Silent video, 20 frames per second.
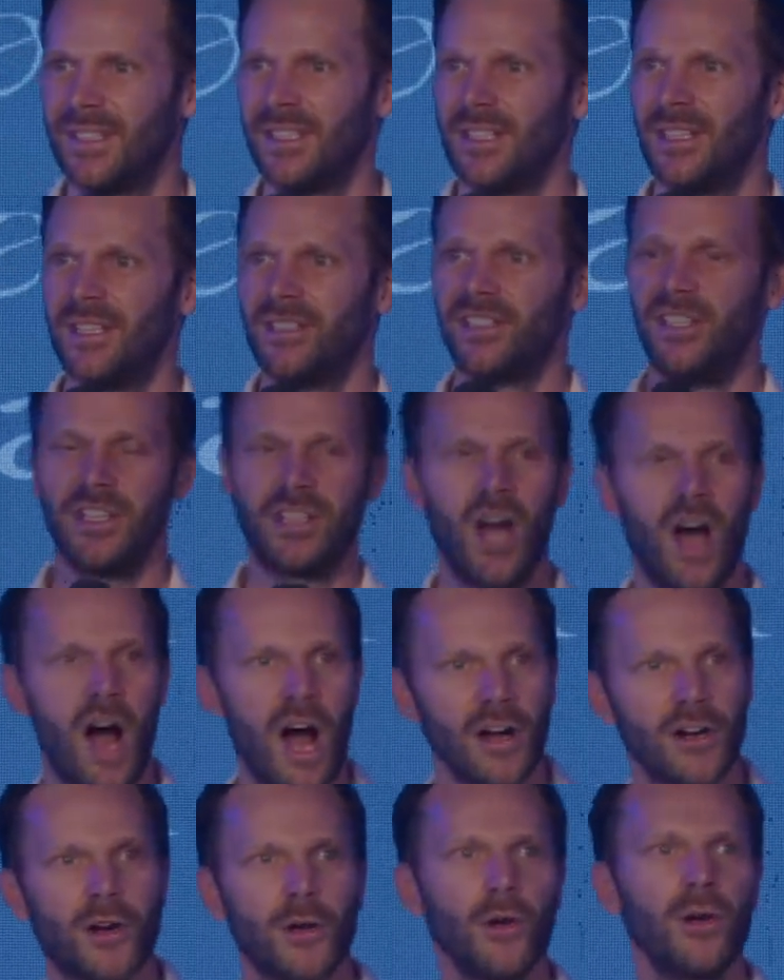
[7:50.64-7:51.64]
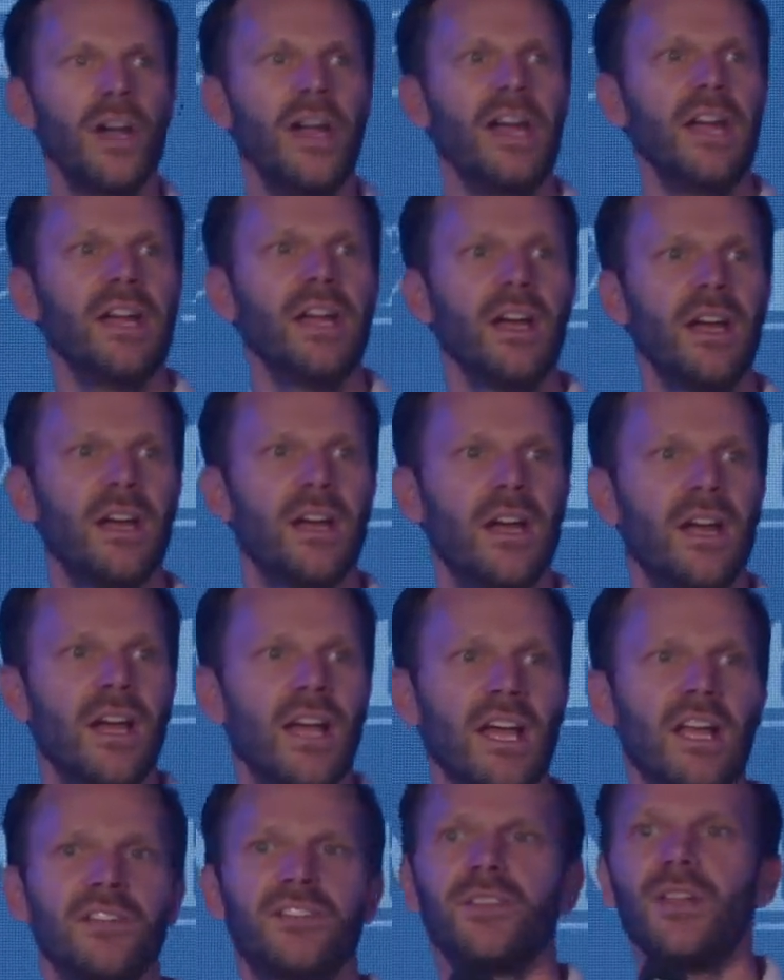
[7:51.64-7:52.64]
See, conquering
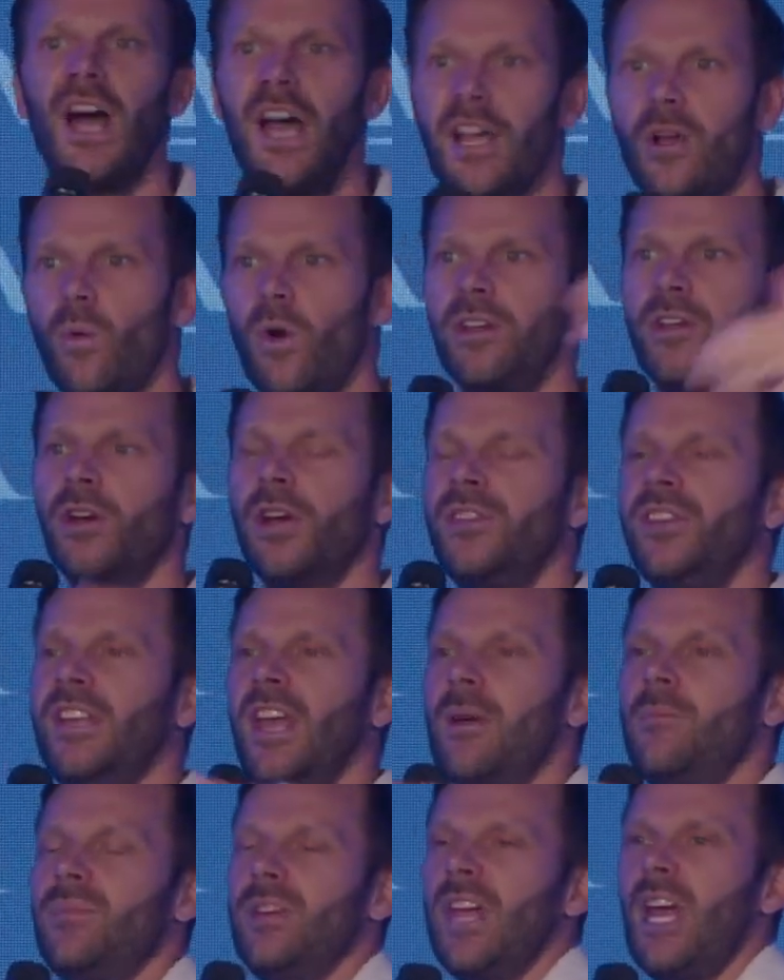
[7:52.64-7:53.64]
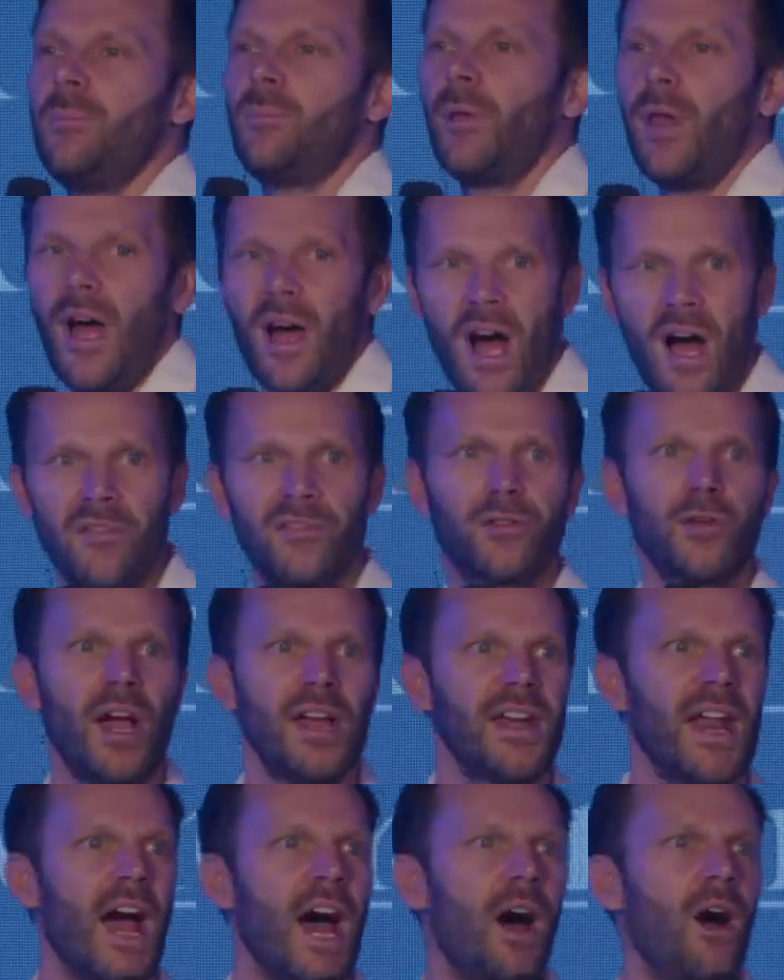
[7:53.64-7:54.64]
is like when you're in the NBA playoffs right
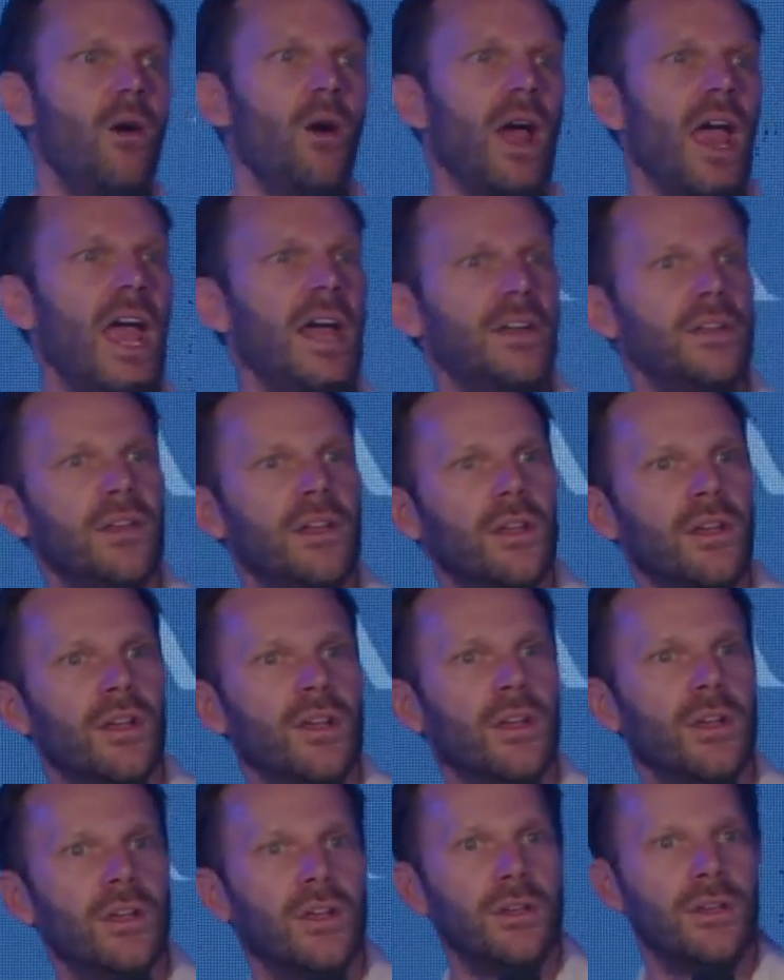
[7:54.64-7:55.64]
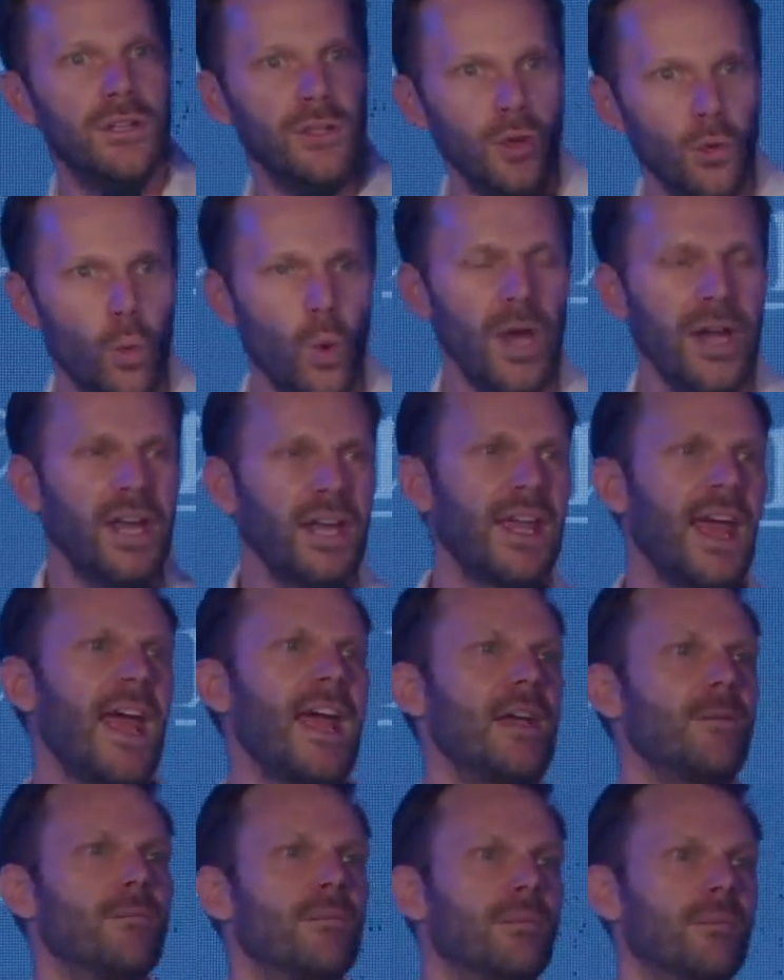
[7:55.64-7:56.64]
now and you win a
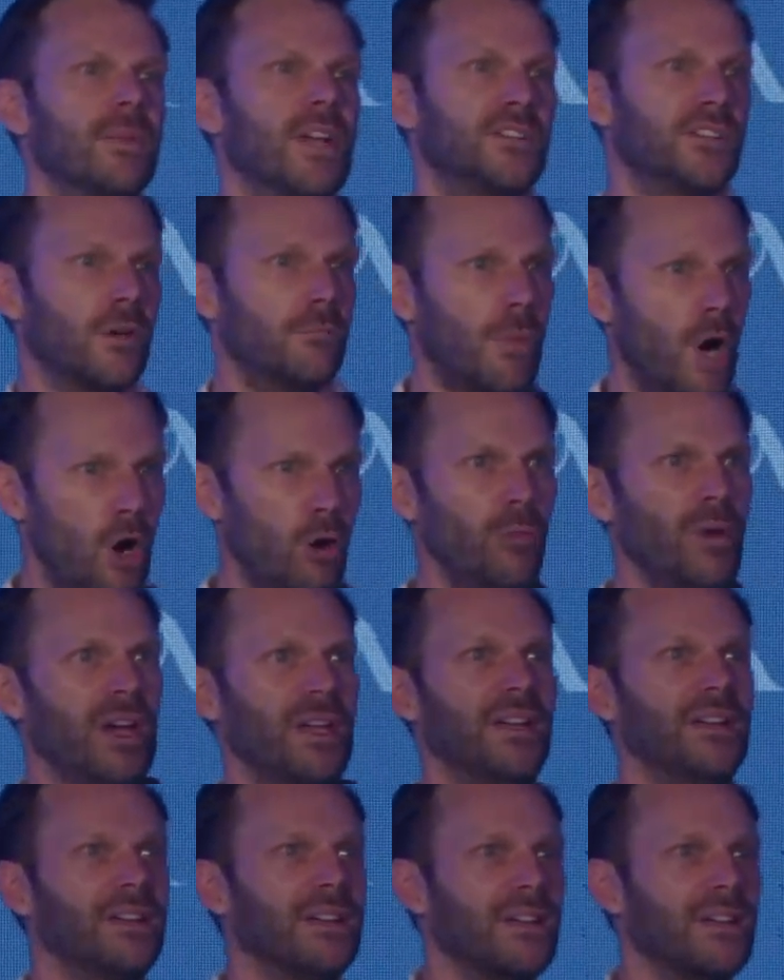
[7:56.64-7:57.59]
game. It's a moment.